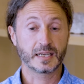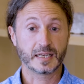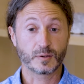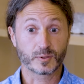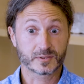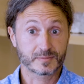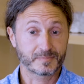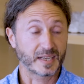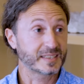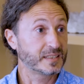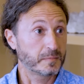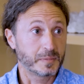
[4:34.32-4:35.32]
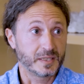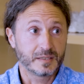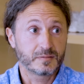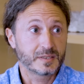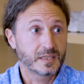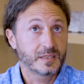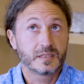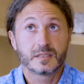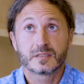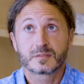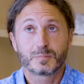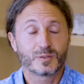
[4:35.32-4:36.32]
I was I didn't believe in
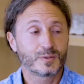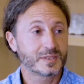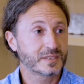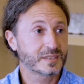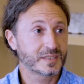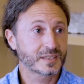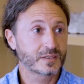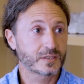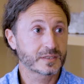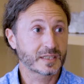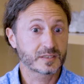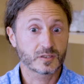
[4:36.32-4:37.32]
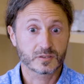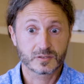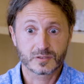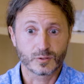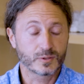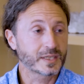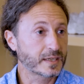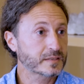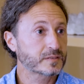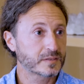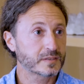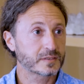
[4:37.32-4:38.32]
any spirit, in any god. I just saw
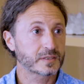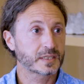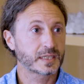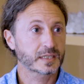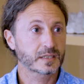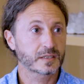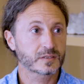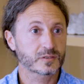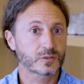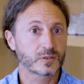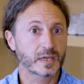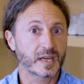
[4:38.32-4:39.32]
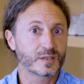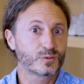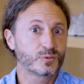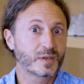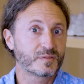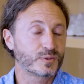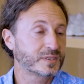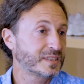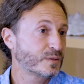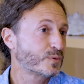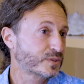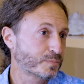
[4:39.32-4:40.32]
that. You know, like uh, so, I knew
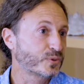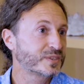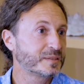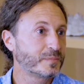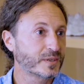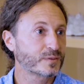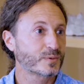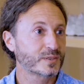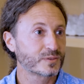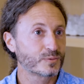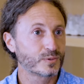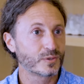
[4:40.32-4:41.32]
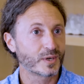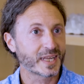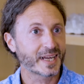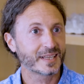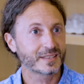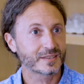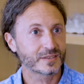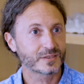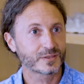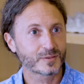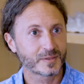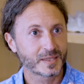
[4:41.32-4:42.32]
everything was possible when you would align, you
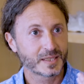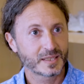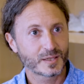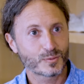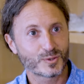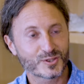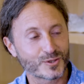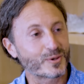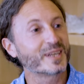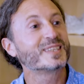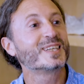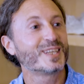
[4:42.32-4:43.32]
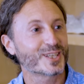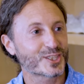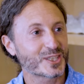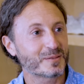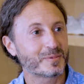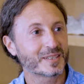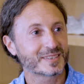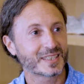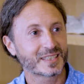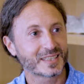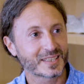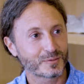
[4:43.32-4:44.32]
know, with the right energy,
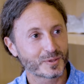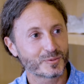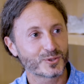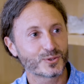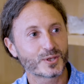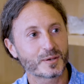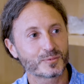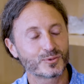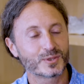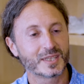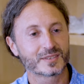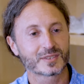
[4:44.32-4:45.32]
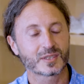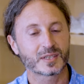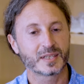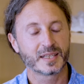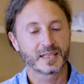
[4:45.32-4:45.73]
basically, and when you come together.